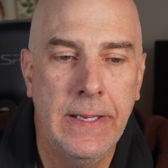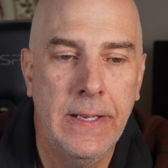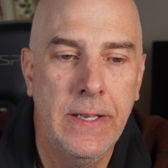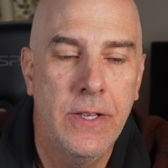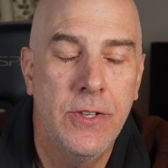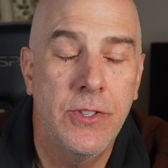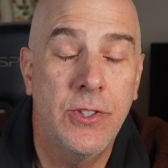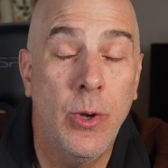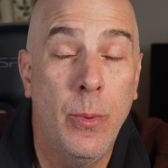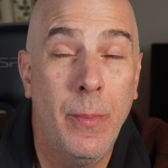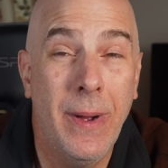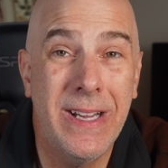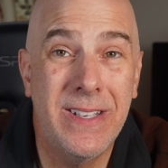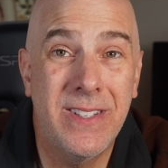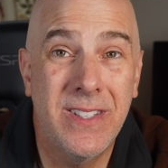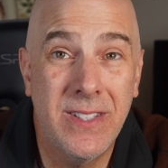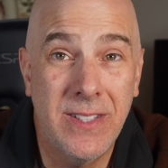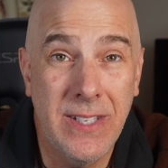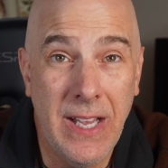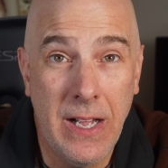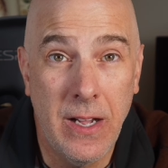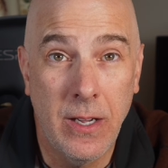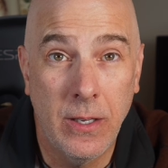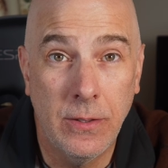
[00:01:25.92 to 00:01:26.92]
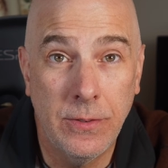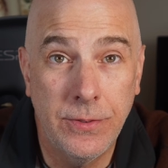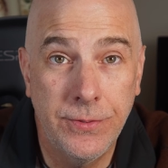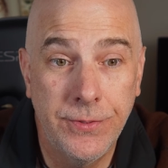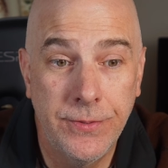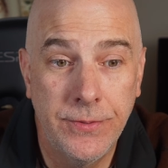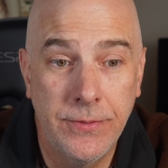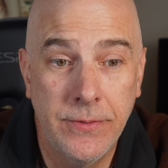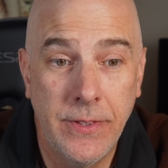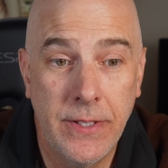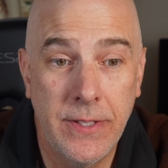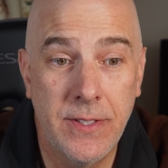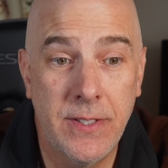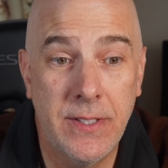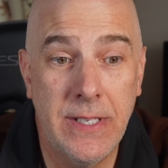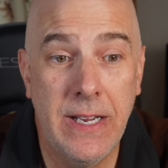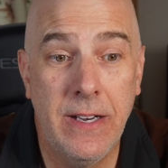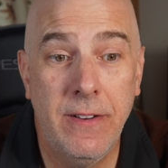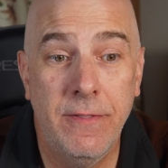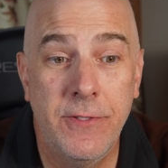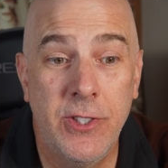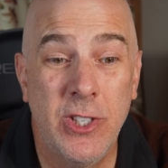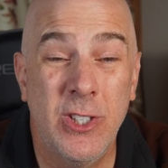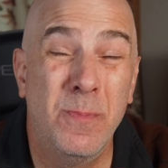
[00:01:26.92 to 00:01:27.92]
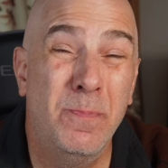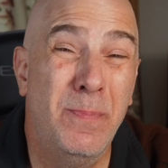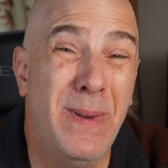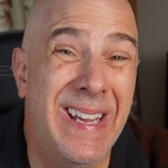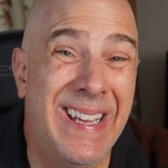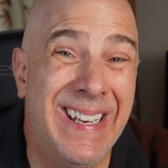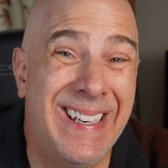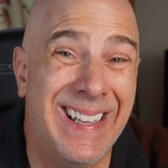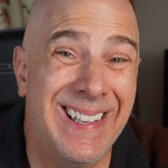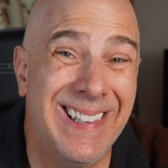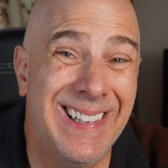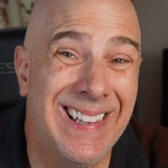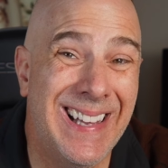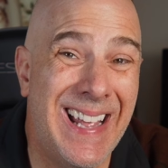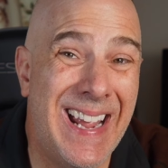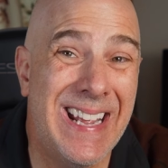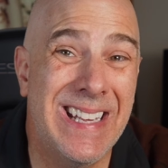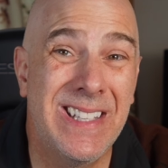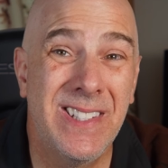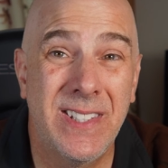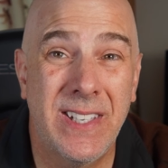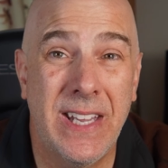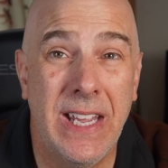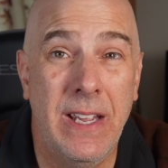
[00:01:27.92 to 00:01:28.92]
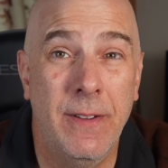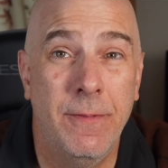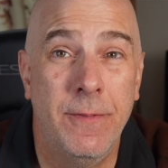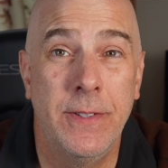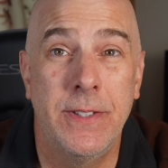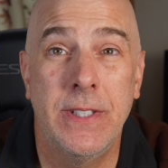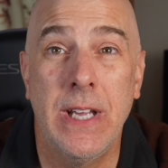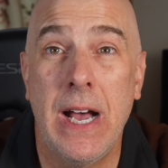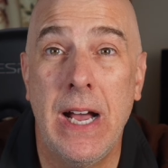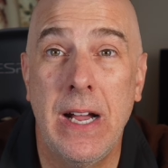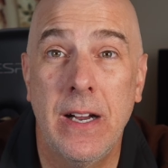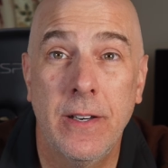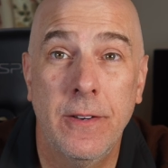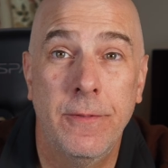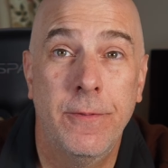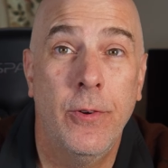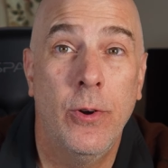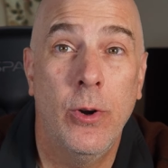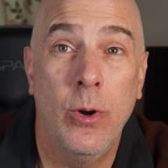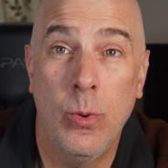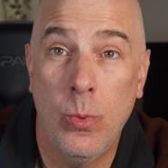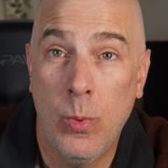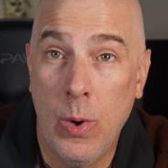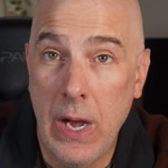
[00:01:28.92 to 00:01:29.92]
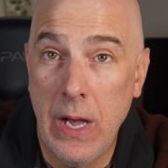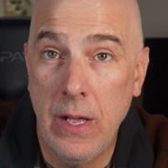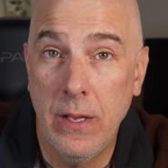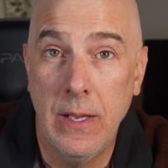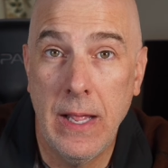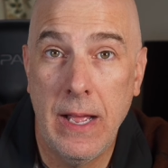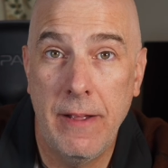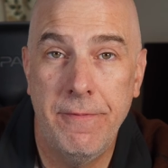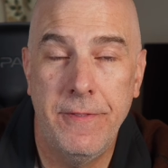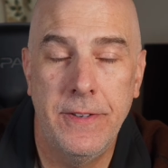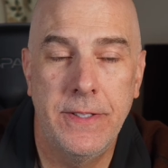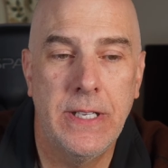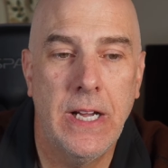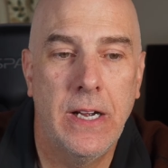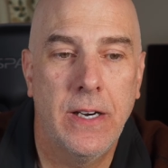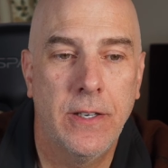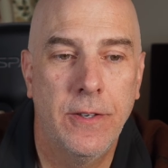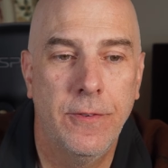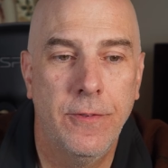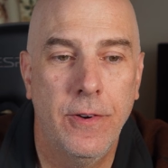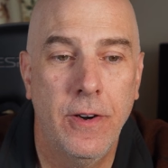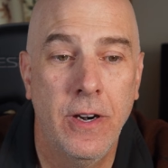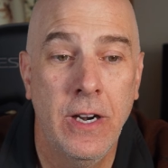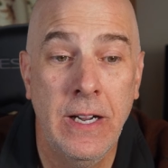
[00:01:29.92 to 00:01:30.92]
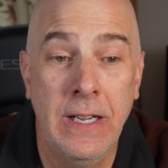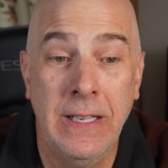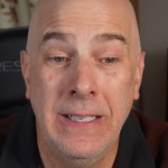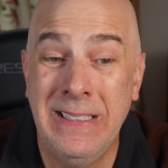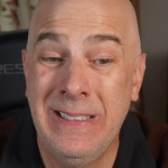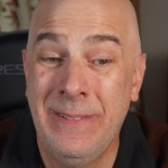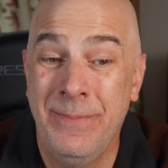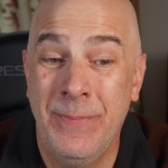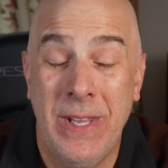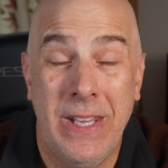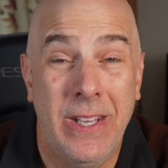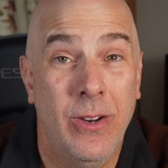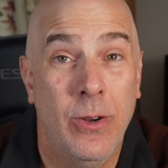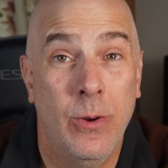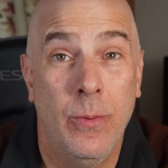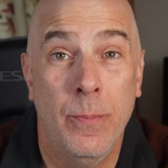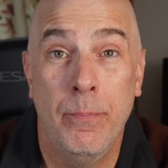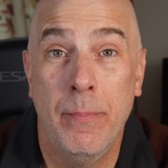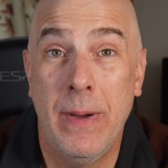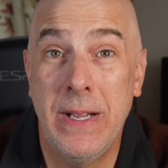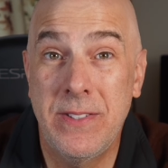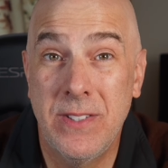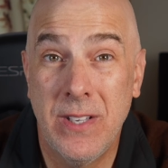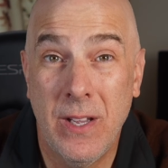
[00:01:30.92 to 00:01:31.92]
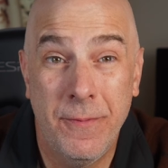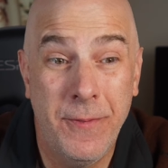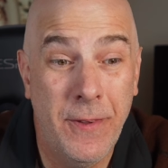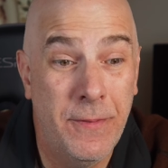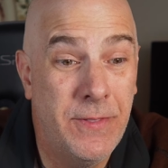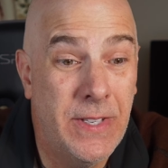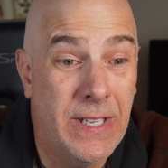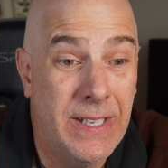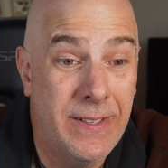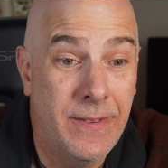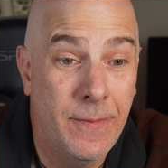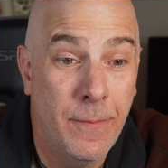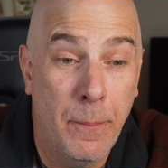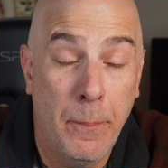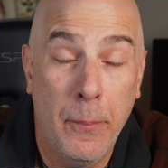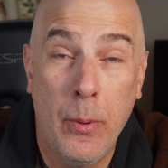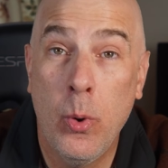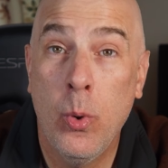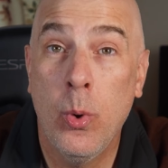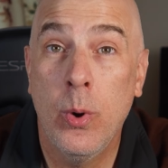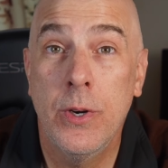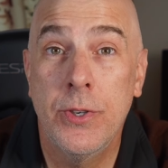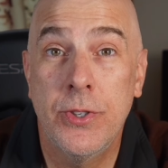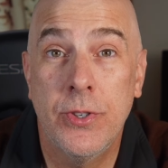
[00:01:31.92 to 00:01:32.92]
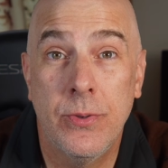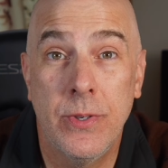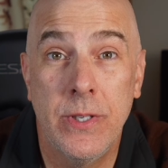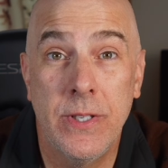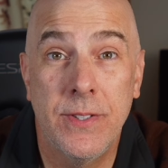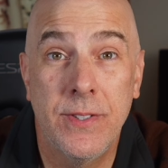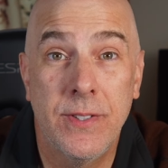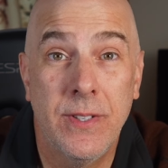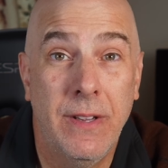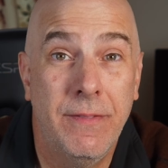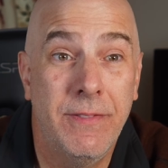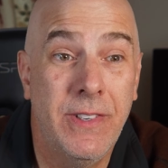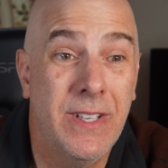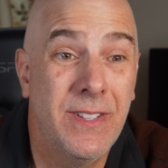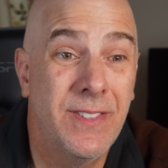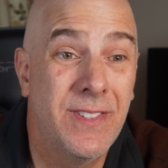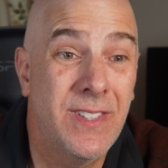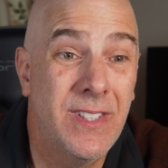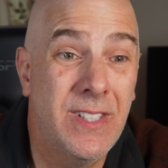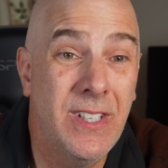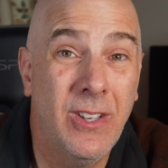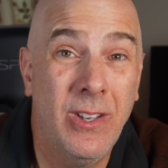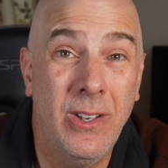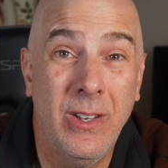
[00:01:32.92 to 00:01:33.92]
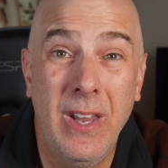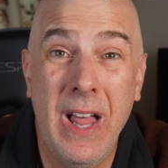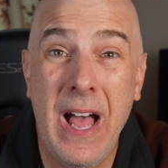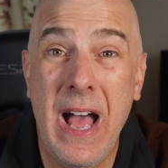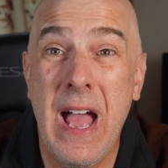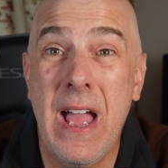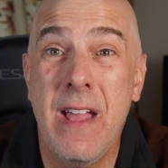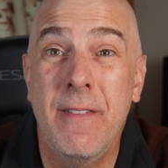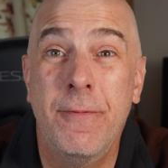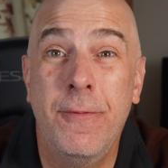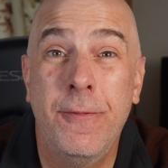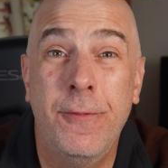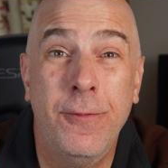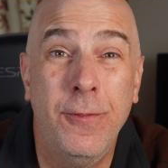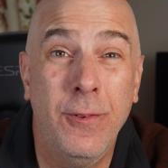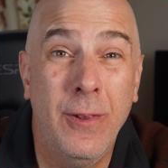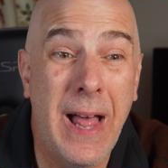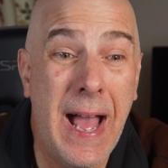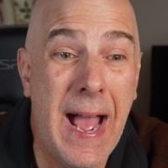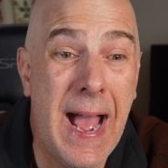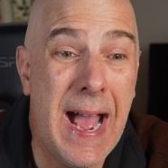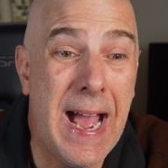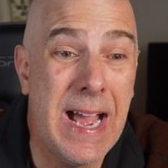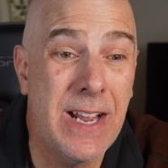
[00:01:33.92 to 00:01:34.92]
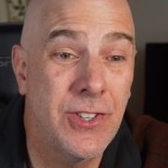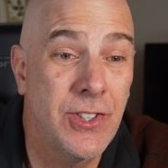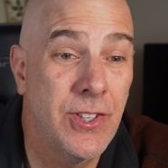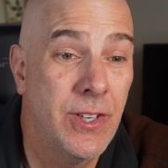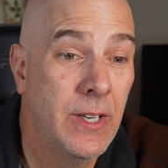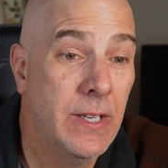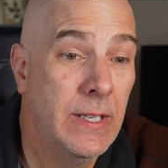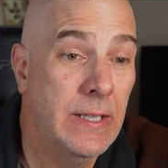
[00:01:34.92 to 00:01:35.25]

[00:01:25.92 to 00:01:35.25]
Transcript: So myself, instead of just being a landscape photographer or wildlife photographer, myself, I've done portraits, I've done still life, flash,